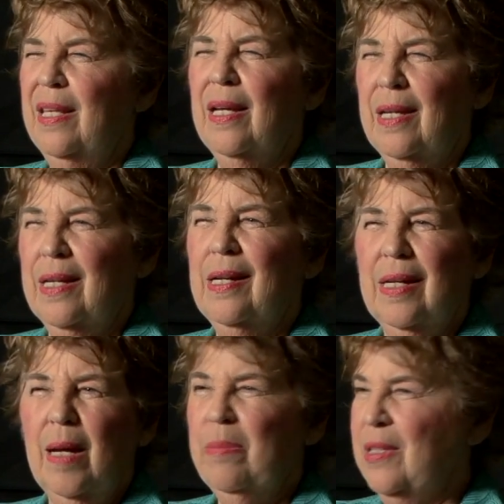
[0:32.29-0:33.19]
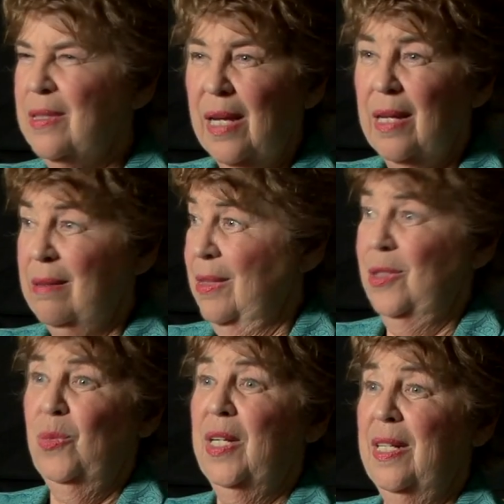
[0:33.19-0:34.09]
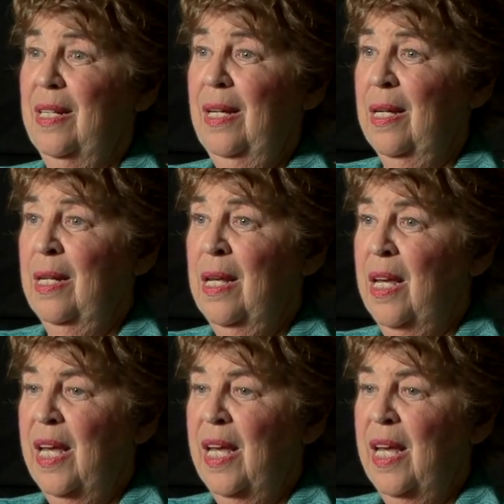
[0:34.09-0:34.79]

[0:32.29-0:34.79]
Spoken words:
they could get up and say, this is what I did.